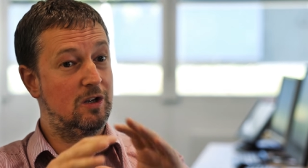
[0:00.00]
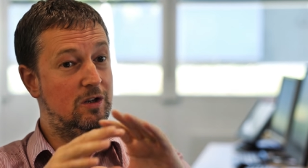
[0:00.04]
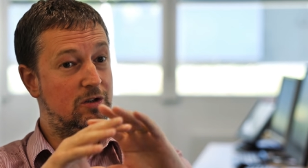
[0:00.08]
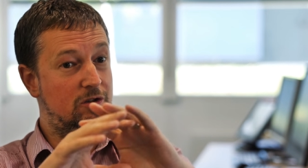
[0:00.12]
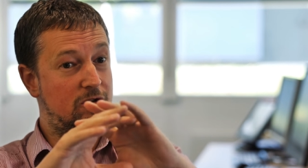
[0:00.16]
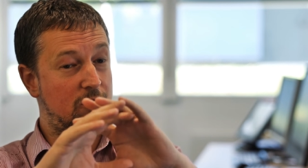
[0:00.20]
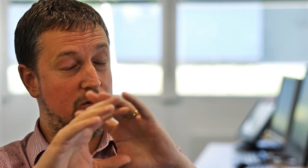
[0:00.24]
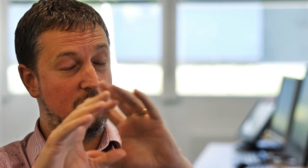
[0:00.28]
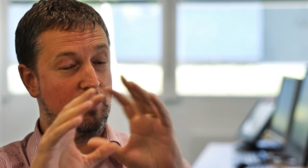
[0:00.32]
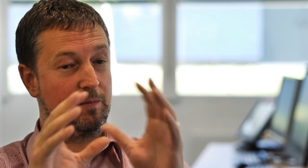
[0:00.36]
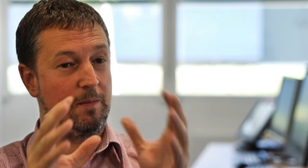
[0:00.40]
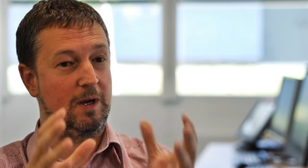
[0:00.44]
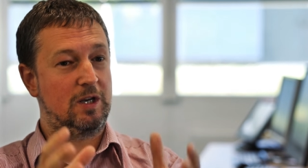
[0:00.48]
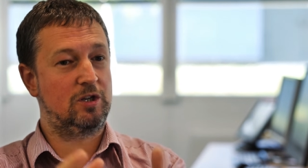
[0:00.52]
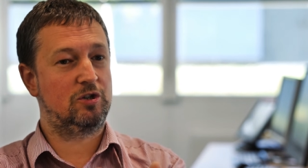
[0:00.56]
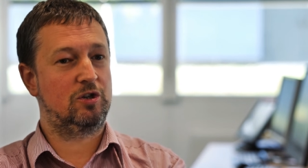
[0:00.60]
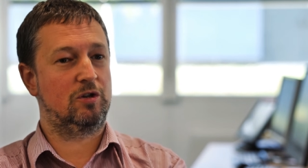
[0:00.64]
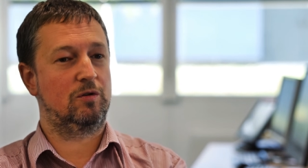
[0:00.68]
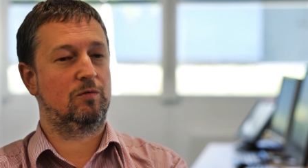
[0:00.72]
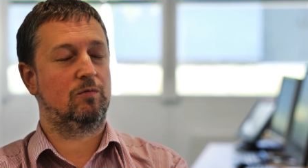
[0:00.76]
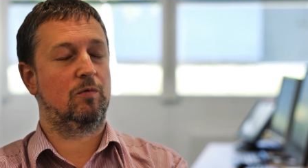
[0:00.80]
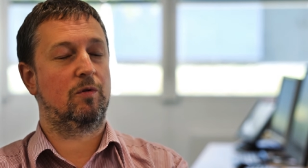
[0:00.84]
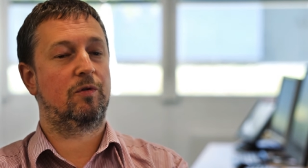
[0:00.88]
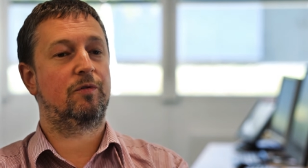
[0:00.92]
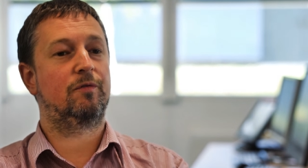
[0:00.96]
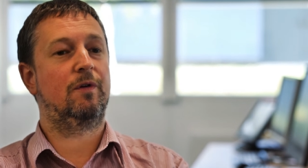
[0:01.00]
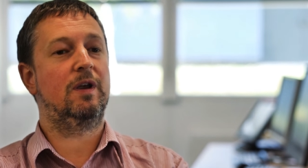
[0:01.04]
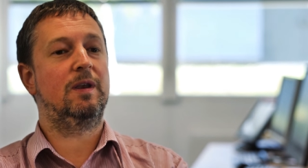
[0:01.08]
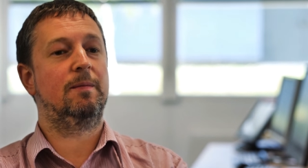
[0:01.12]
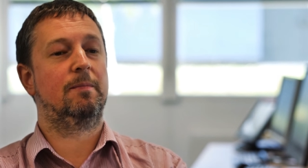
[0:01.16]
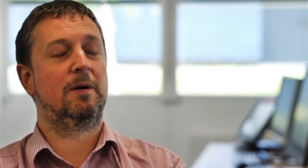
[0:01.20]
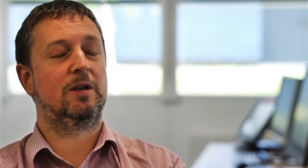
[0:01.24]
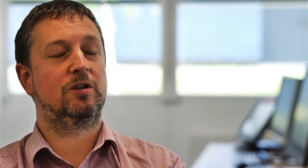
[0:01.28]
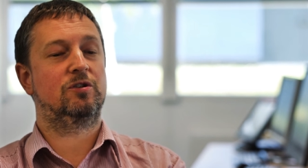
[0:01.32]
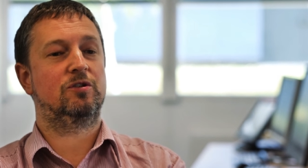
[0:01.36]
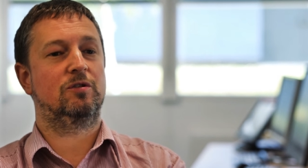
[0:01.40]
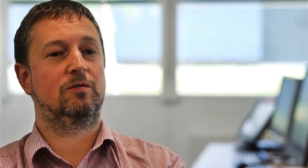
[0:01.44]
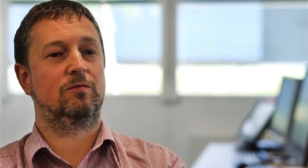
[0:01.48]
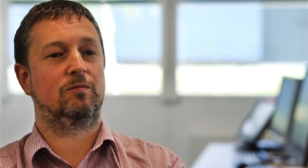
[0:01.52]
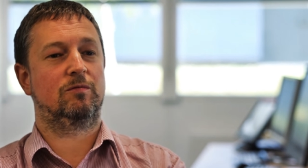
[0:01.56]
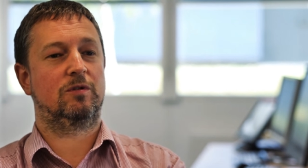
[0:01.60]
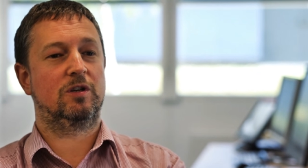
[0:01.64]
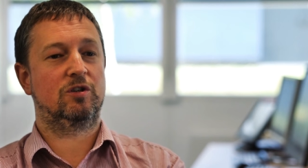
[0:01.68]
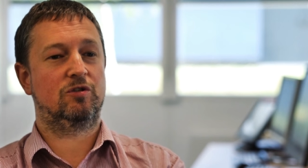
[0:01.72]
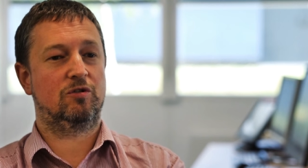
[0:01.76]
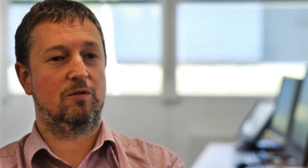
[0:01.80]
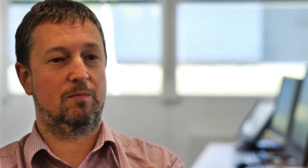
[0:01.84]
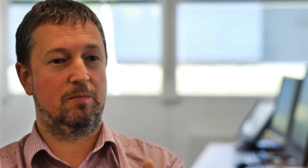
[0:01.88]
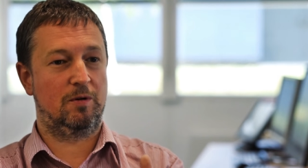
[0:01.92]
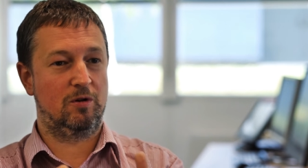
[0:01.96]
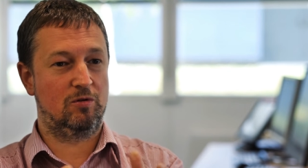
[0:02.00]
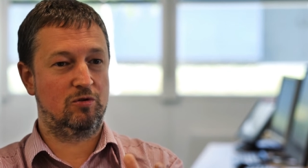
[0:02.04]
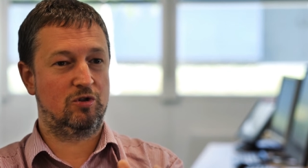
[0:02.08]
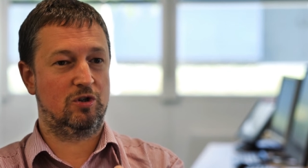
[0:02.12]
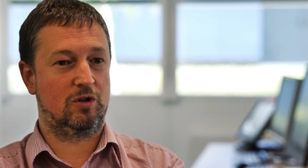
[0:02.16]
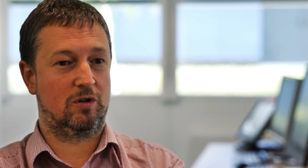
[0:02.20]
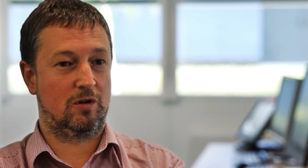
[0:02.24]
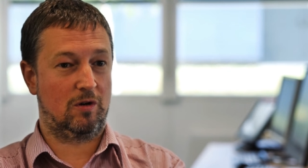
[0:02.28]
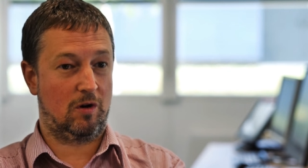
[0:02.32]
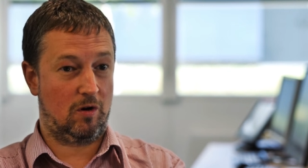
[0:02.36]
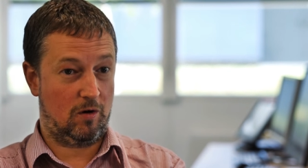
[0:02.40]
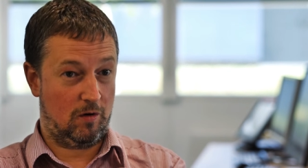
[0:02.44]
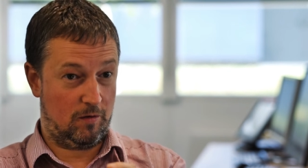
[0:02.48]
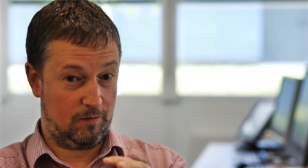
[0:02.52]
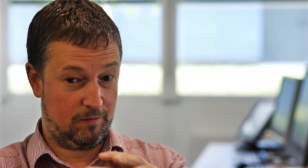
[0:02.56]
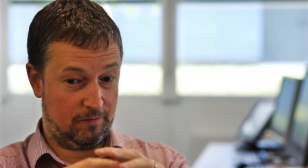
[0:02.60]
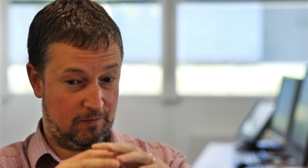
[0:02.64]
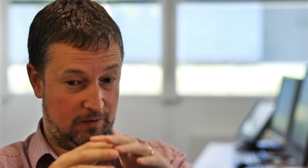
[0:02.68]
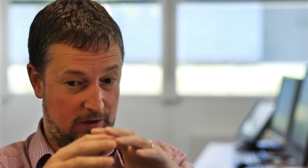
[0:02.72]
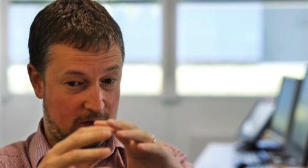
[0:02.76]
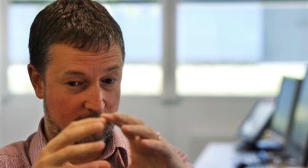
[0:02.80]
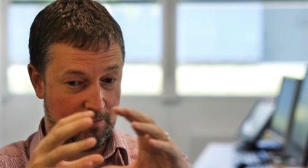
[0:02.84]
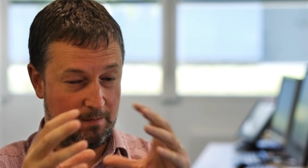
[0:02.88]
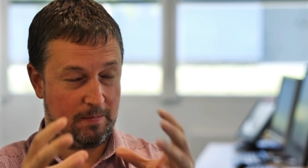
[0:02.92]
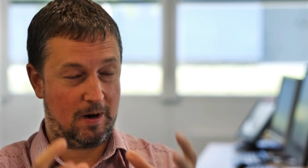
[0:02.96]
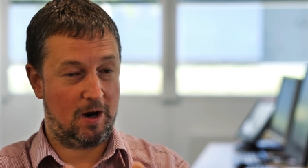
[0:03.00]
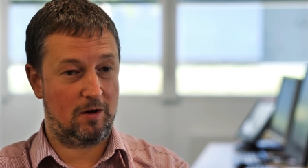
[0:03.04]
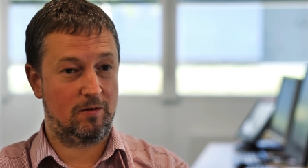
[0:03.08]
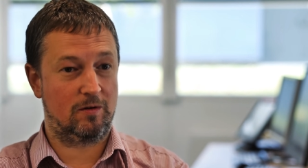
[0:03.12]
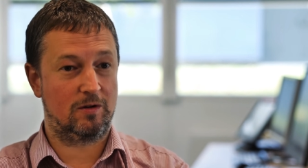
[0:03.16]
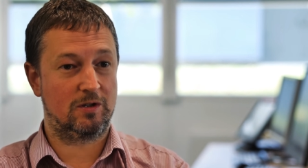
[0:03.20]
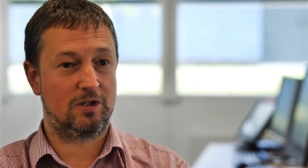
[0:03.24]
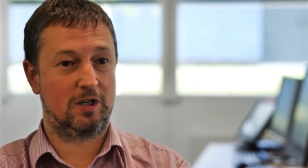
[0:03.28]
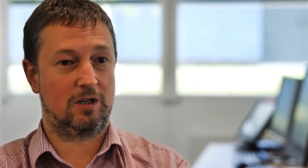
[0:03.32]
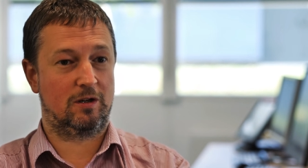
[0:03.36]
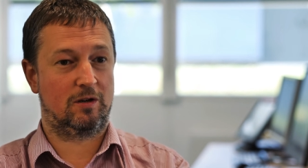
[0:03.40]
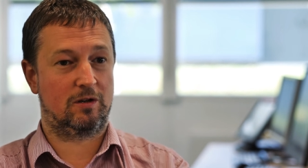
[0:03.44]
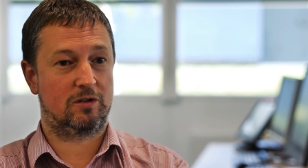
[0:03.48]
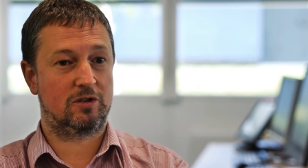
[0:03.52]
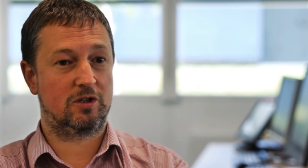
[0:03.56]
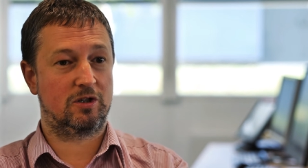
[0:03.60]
two-dimensional or three-dimensional distribution of the components in our